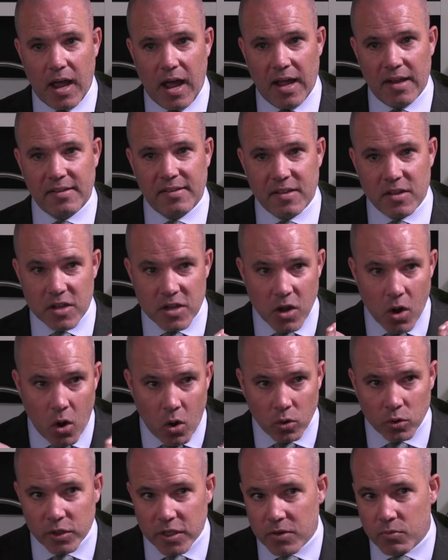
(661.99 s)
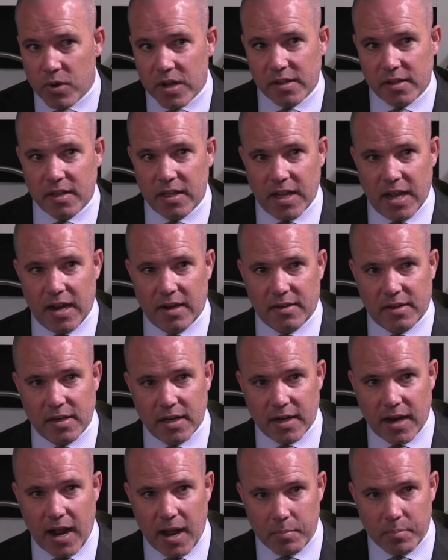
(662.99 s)
as the only reason the
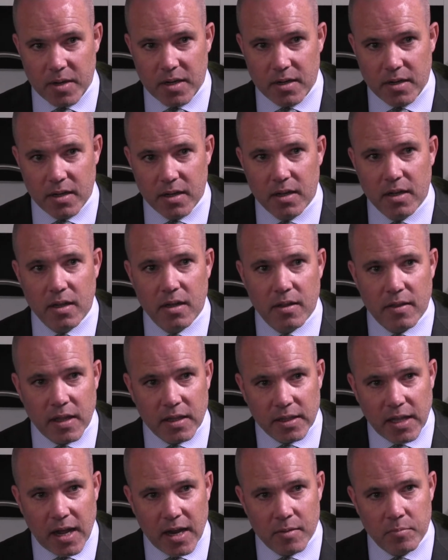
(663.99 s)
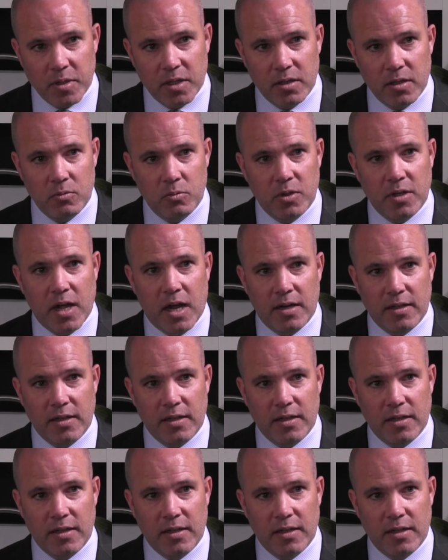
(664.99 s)
accident happened, then liability will not